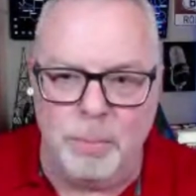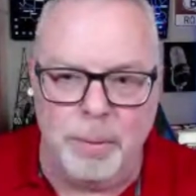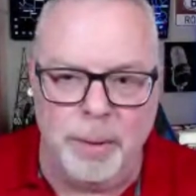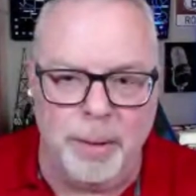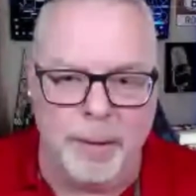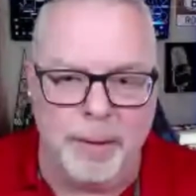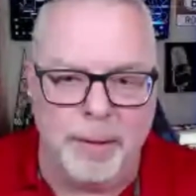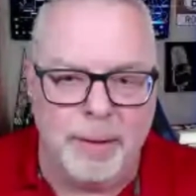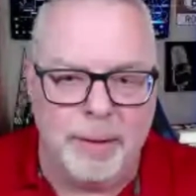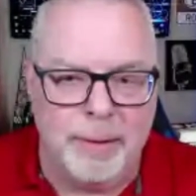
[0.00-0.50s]

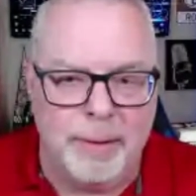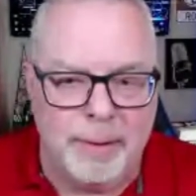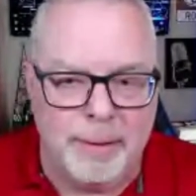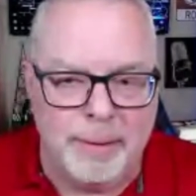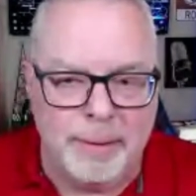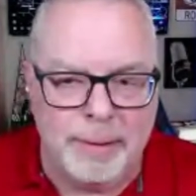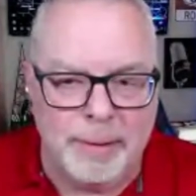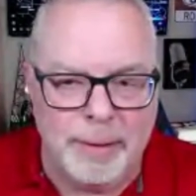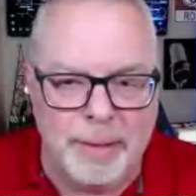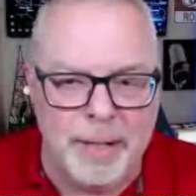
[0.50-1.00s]
But
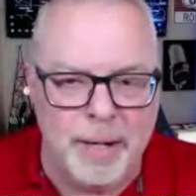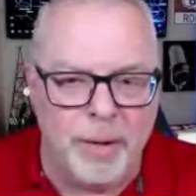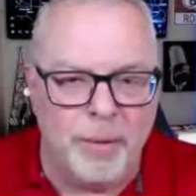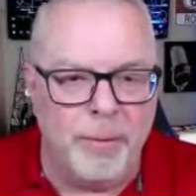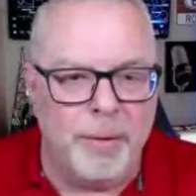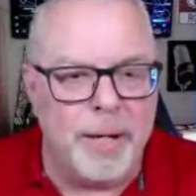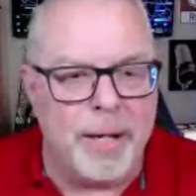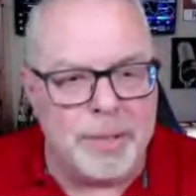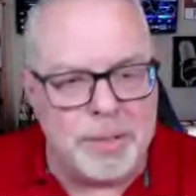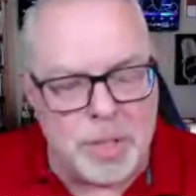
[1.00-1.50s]
you
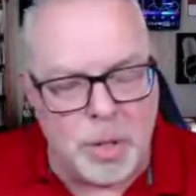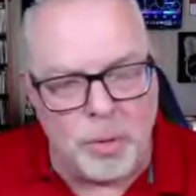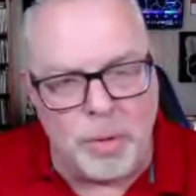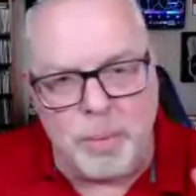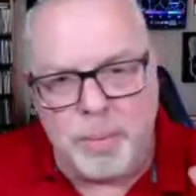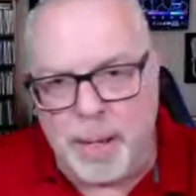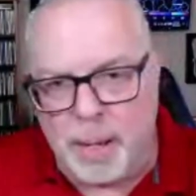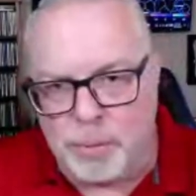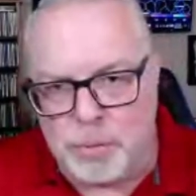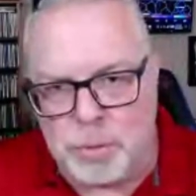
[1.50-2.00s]
know, and I told
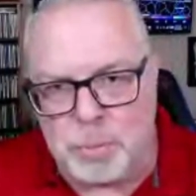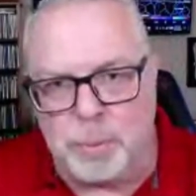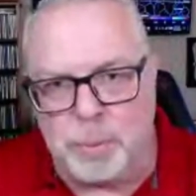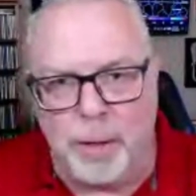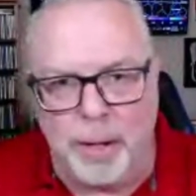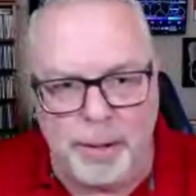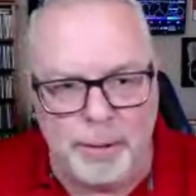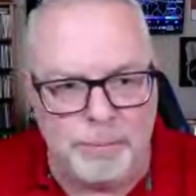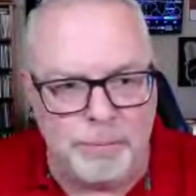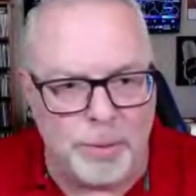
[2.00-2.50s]
him I was
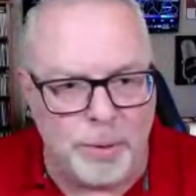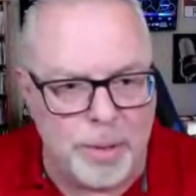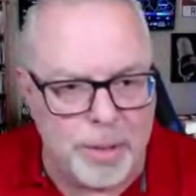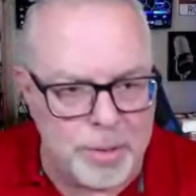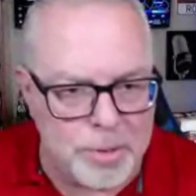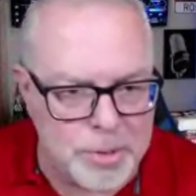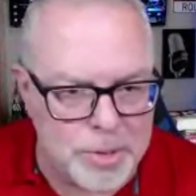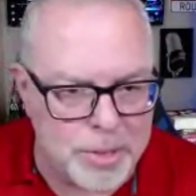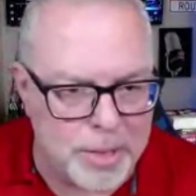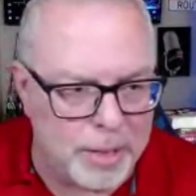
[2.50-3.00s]
praying for
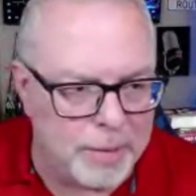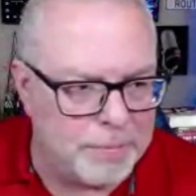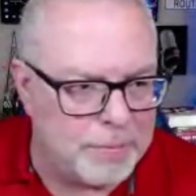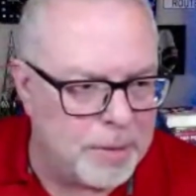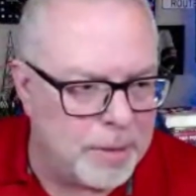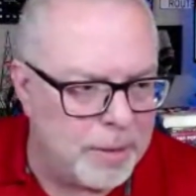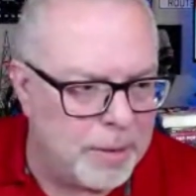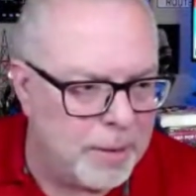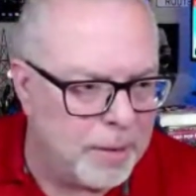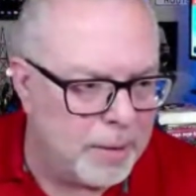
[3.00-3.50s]
his
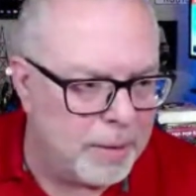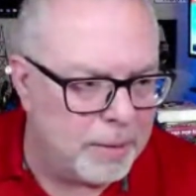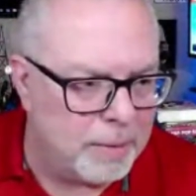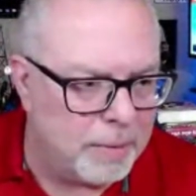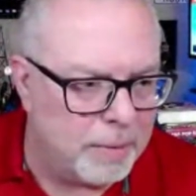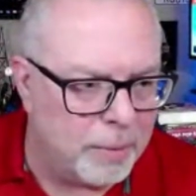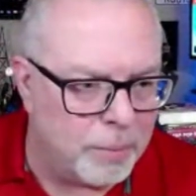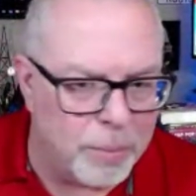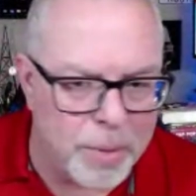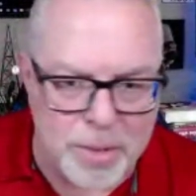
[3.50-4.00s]
safety
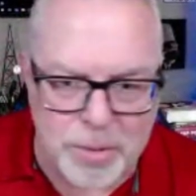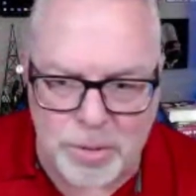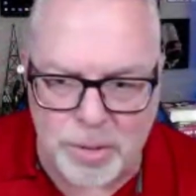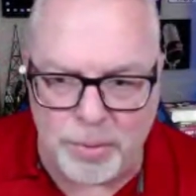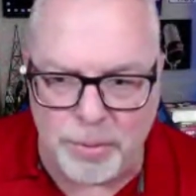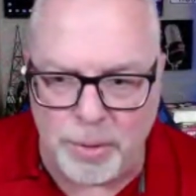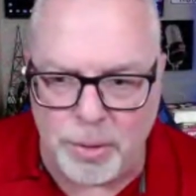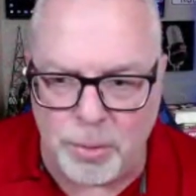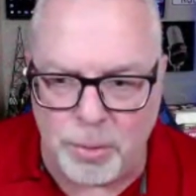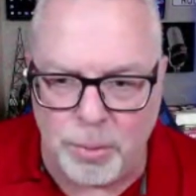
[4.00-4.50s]
and the rest
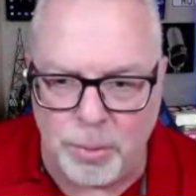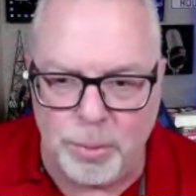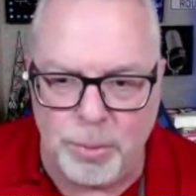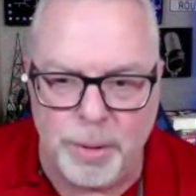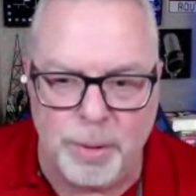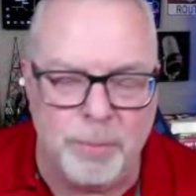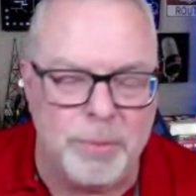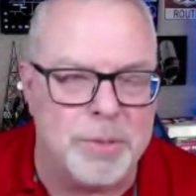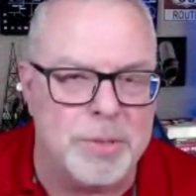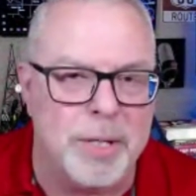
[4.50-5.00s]
of the crew
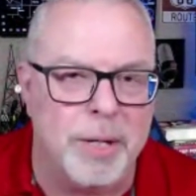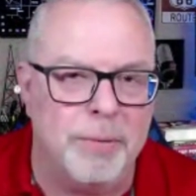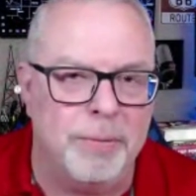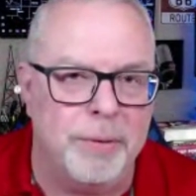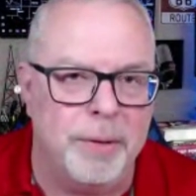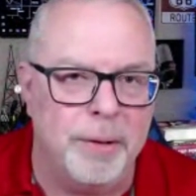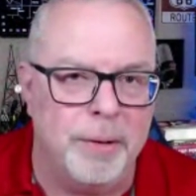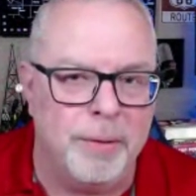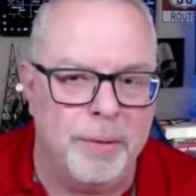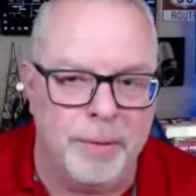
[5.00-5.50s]
that was out
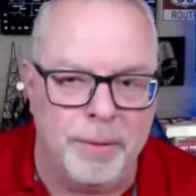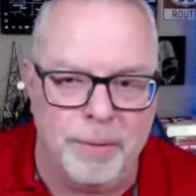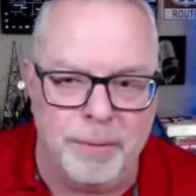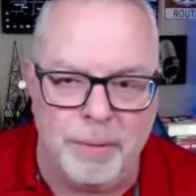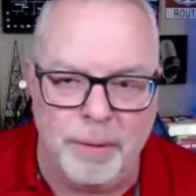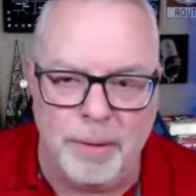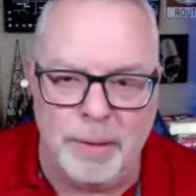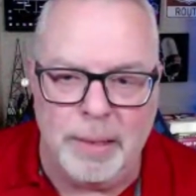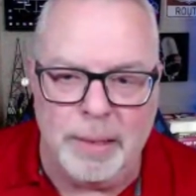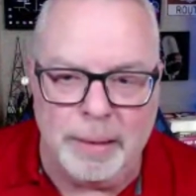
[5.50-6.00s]
there, and
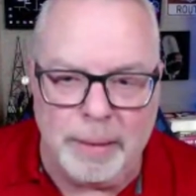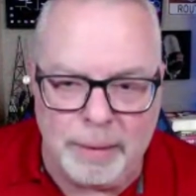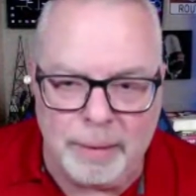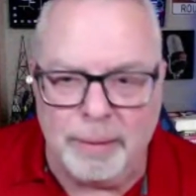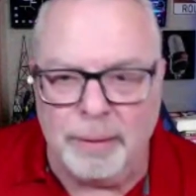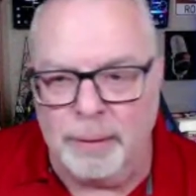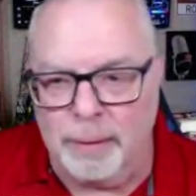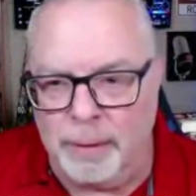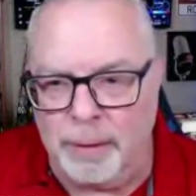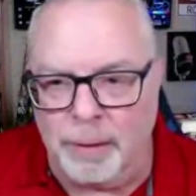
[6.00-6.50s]

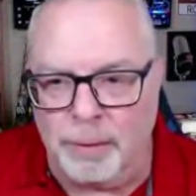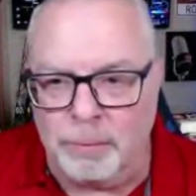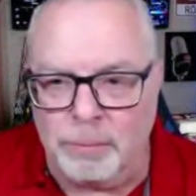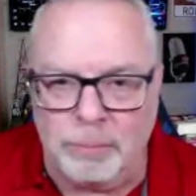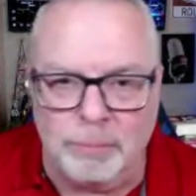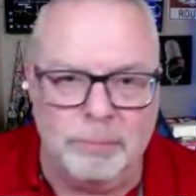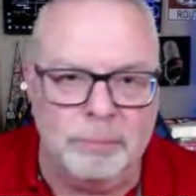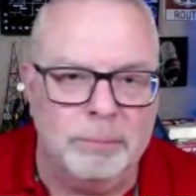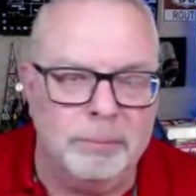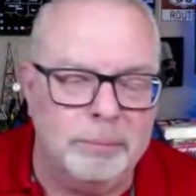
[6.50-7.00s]
you know,
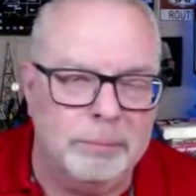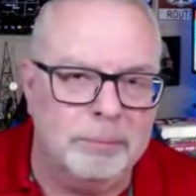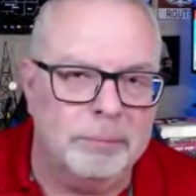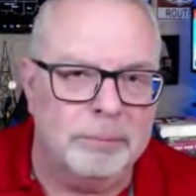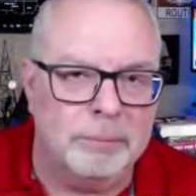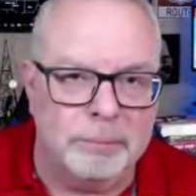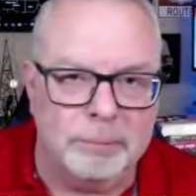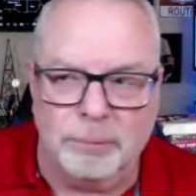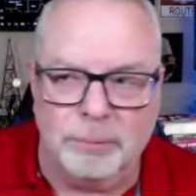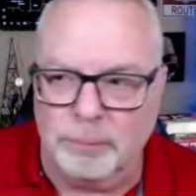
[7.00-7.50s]

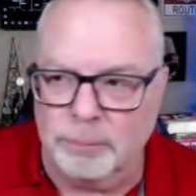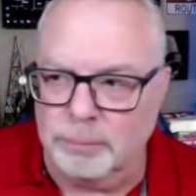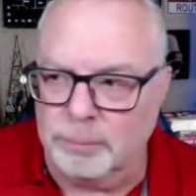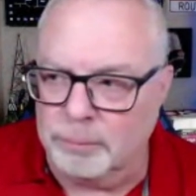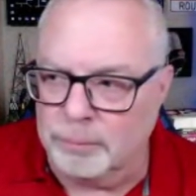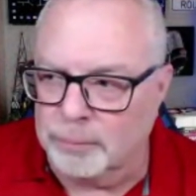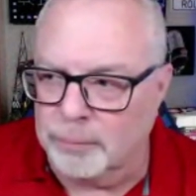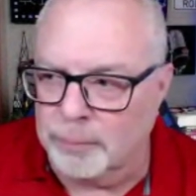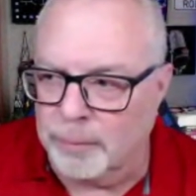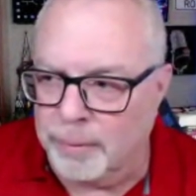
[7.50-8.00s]

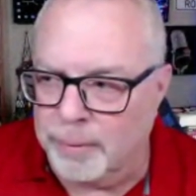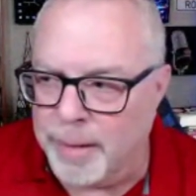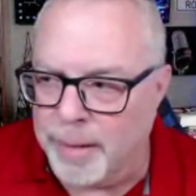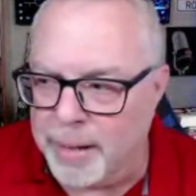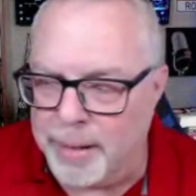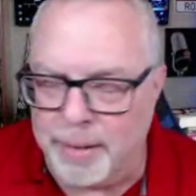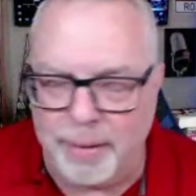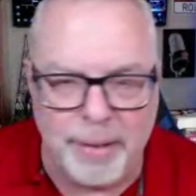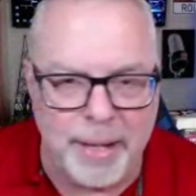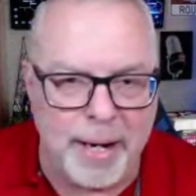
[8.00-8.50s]

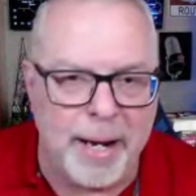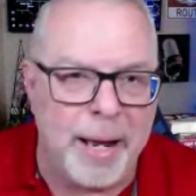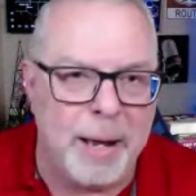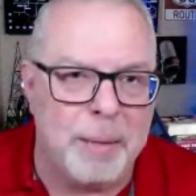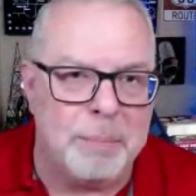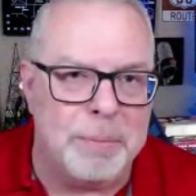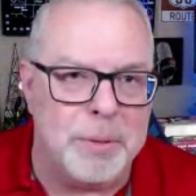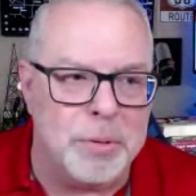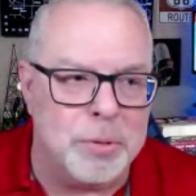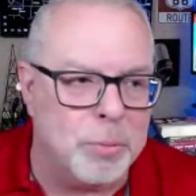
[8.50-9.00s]
that that
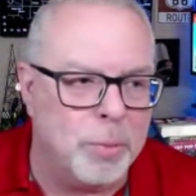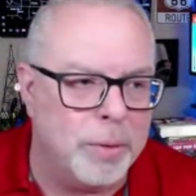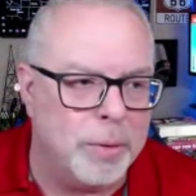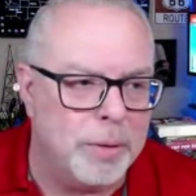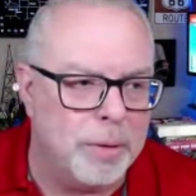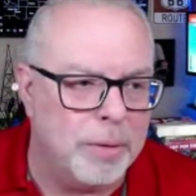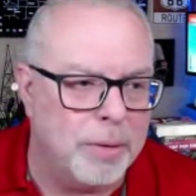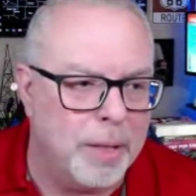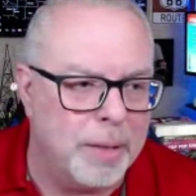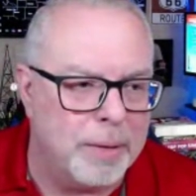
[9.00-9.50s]
happens when
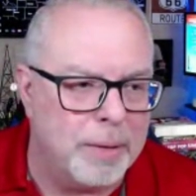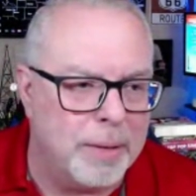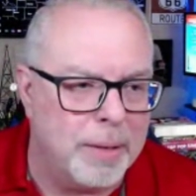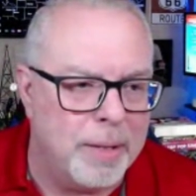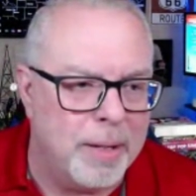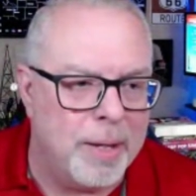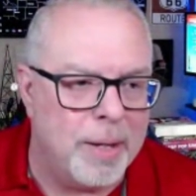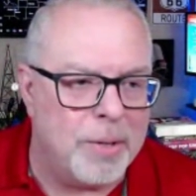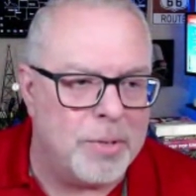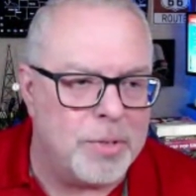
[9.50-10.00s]
you get
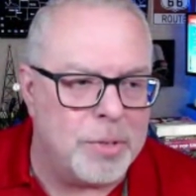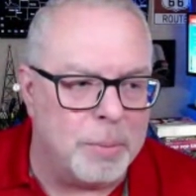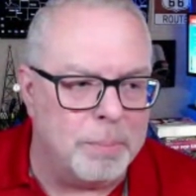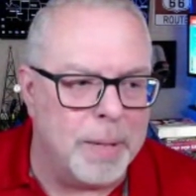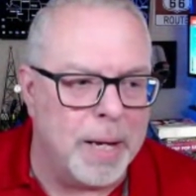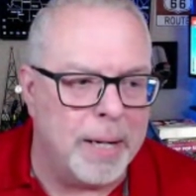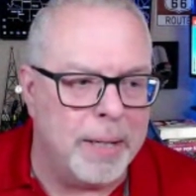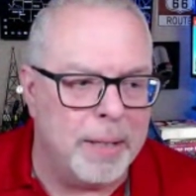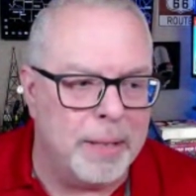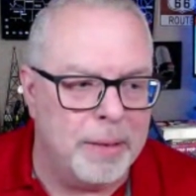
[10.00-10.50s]

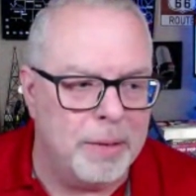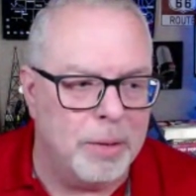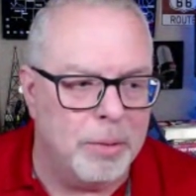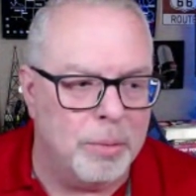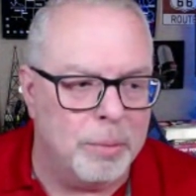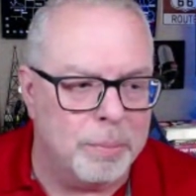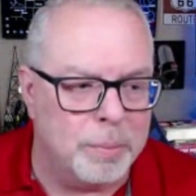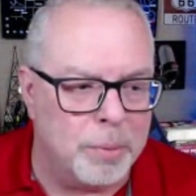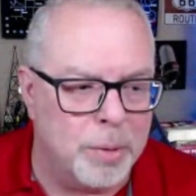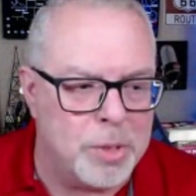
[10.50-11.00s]
somebody
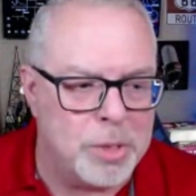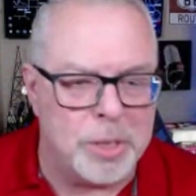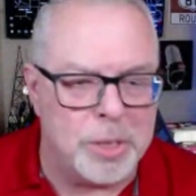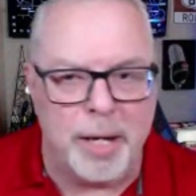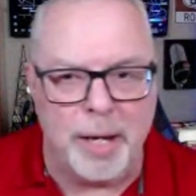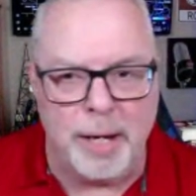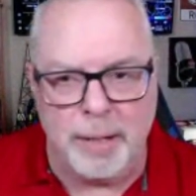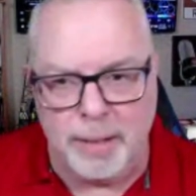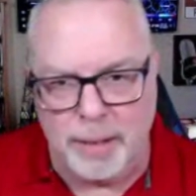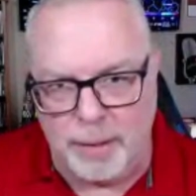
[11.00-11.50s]
you
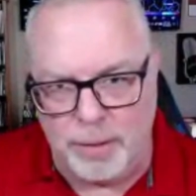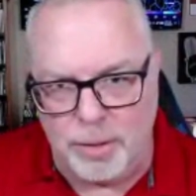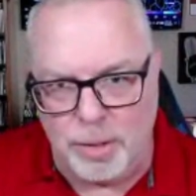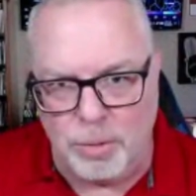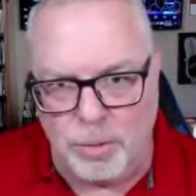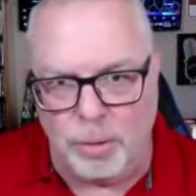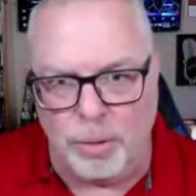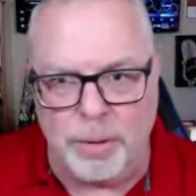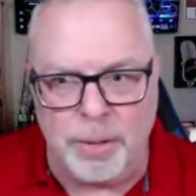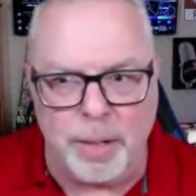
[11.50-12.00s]
appreciate and
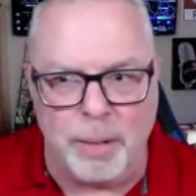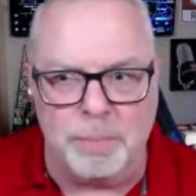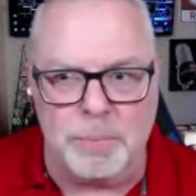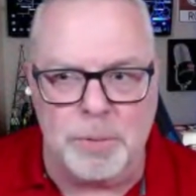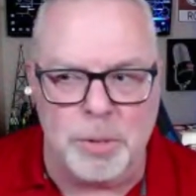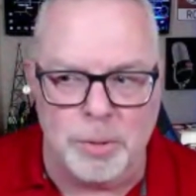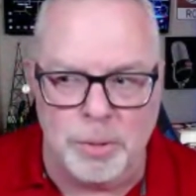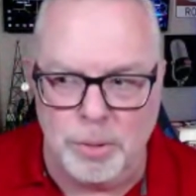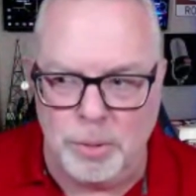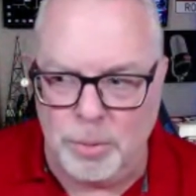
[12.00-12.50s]
you look up
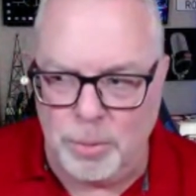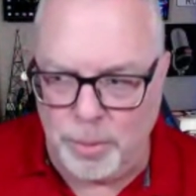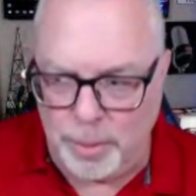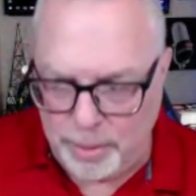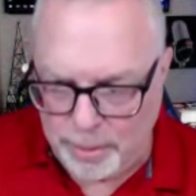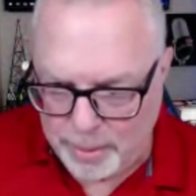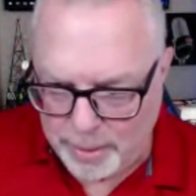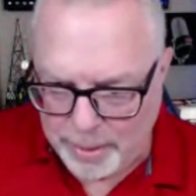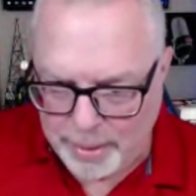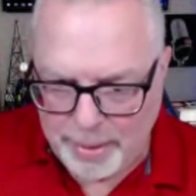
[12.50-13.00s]
to
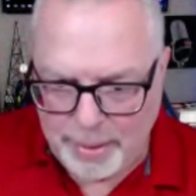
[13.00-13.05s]
and